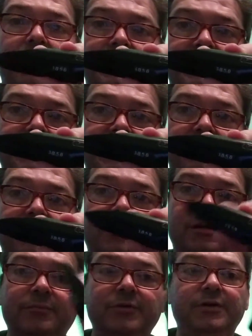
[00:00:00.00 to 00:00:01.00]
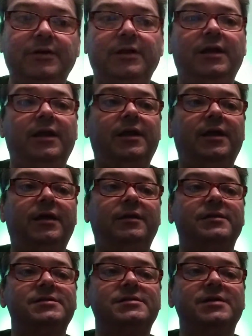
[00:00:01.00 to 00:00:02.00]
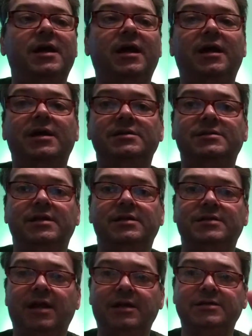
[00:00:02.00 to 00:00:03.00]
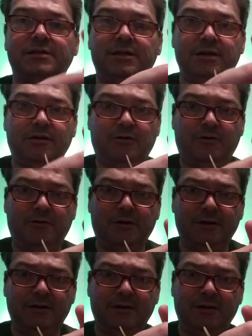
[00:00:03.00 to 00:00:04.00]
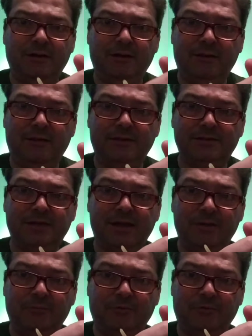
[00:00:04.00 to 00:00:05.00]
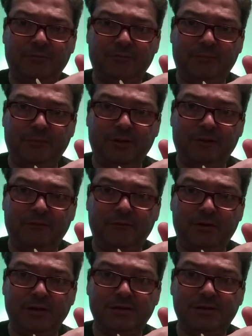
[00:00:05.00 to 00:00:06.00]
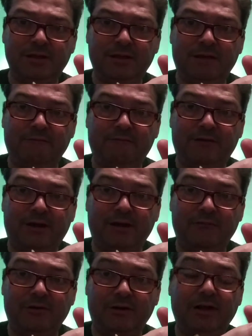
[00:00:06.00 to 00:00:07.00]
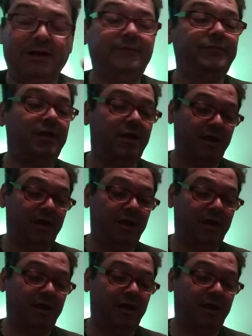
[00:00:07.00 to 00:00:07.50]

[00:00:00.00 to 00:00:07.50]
serial numbered, and the size is actually on the table. I don't know if you can see that 5 or not.